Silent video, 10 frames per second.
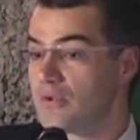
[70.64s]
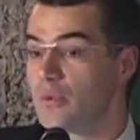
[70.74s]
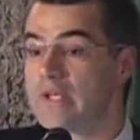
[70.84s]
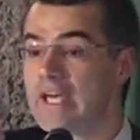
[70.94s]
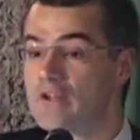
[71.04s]

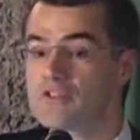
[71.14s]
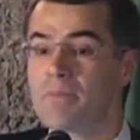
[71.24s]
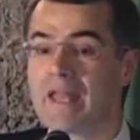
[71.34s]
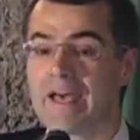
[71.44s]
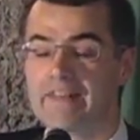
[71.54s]
We cannot
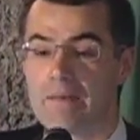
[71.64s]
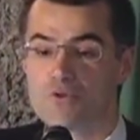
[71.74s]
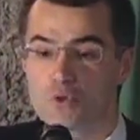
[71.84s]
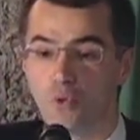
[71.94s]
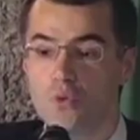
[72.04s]
apply them
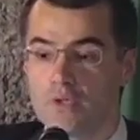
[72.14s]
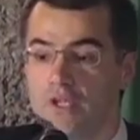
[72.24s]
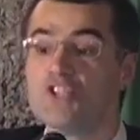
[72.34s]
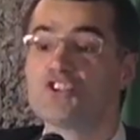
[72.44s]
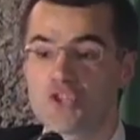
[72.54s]
to
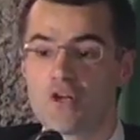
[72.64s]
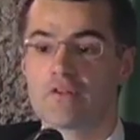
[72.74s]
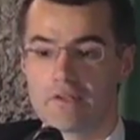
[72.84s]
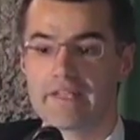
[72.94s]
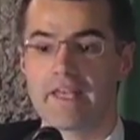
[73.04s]

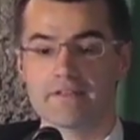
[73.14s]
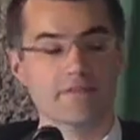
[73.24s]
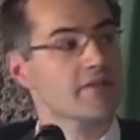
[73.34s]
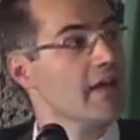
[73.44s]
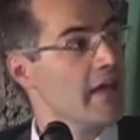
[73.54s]
internal
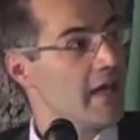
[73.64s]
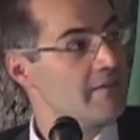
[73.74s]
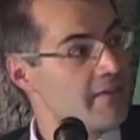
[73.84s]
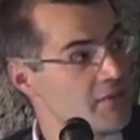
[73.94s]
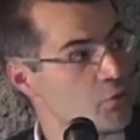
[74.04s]
cases.
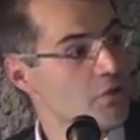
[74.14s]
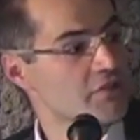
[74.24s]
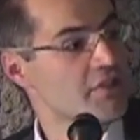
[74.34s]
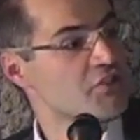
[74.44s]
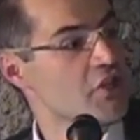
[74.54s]
And this was
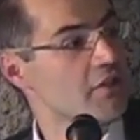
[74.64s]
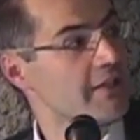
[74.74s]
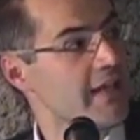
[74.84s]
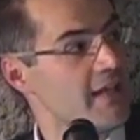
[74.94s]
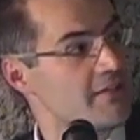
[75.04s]
an internal
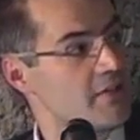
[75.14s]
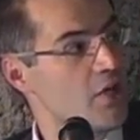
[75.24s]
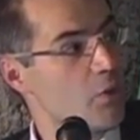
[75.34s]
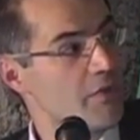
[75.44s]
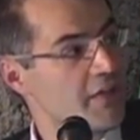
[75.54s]
case
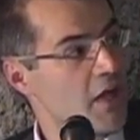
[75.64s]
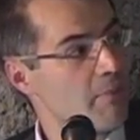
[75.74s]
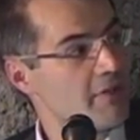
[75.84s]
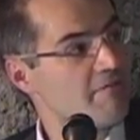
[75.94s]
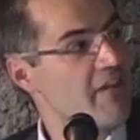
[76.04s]
with a
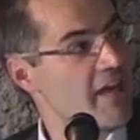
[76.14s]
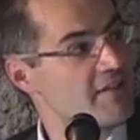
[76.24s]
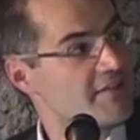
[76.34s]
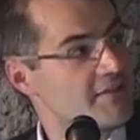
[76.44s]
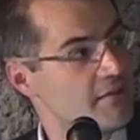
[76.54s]
company in
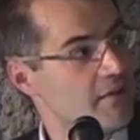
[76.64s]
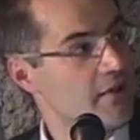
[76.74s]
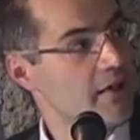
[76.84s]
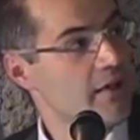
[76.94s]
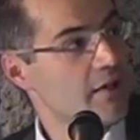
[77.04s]
Venice,
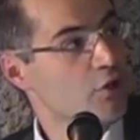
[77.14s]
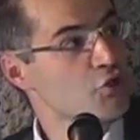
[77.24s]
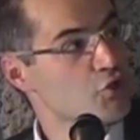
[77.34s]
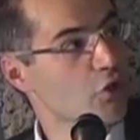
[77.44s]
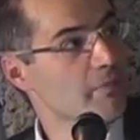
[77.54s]

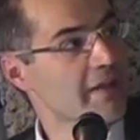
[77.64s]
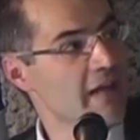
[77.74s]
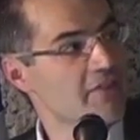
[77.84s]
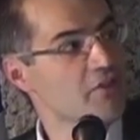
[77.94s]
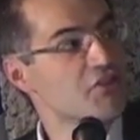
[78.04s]
controlled by
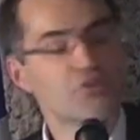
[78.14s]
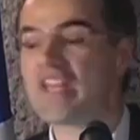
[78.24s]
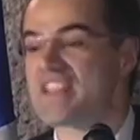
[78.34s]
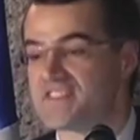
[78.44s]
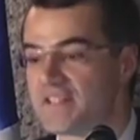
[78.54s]
another in
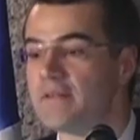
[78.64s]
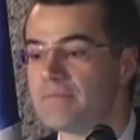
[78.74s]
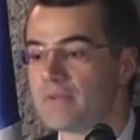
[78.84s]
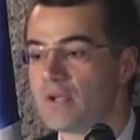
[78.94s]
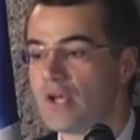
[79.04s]
Trieste,
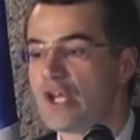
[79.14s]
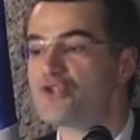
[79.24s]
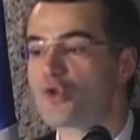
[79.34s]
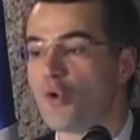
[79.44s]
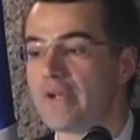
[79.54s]

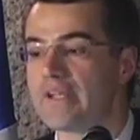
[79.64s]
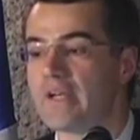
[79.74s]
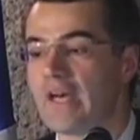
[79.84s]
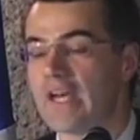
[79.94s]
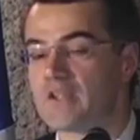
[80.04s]
enjoying
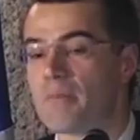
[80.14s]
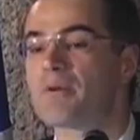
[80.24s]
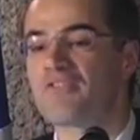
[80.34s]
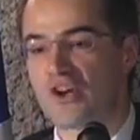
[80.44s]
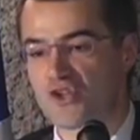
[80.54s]
a
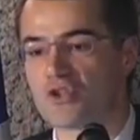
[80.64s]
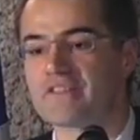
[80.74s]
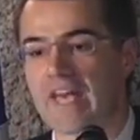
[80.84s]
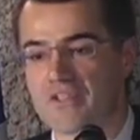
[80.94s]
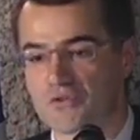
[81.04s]
preferential
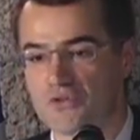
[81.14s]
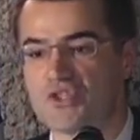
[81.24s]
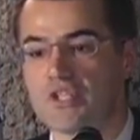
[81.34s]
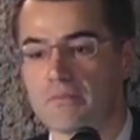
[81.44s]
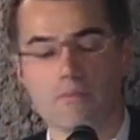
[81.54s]
tax
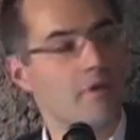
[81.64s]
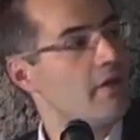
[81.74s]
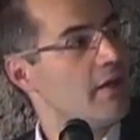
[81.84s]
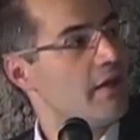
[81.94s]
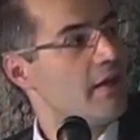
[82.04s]
regime.
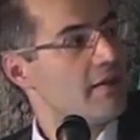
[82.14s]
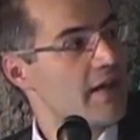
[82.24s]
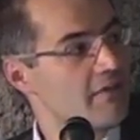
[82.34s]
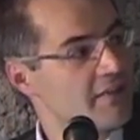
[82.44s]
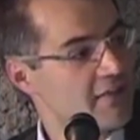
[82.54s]

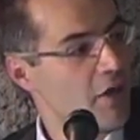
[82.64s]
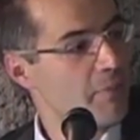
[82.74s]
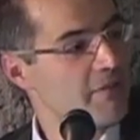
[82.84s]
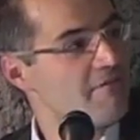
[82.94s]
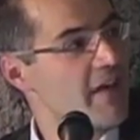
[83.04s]
Now the
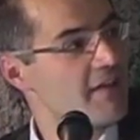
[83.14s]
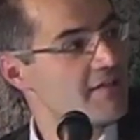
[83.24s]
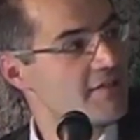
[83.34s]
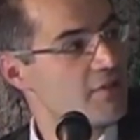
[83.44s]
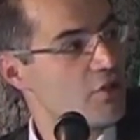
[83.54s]
company in
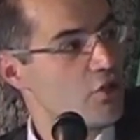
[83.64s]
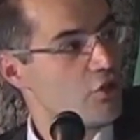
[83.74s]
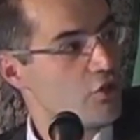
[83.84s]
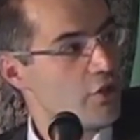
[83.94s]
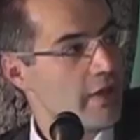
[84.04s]
Venice
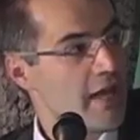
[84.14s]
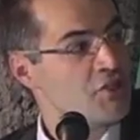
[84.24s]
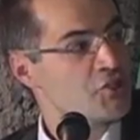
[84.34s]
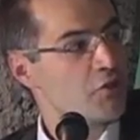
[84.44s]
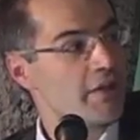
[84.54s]

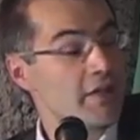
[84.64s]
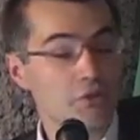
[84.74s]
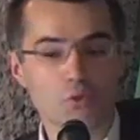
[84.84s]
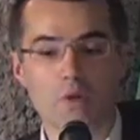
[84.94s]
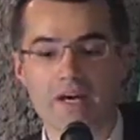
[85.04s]
entered
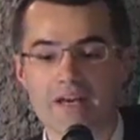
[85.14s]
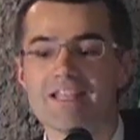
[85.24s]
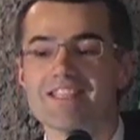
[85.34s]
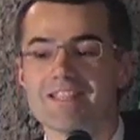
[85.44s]
into a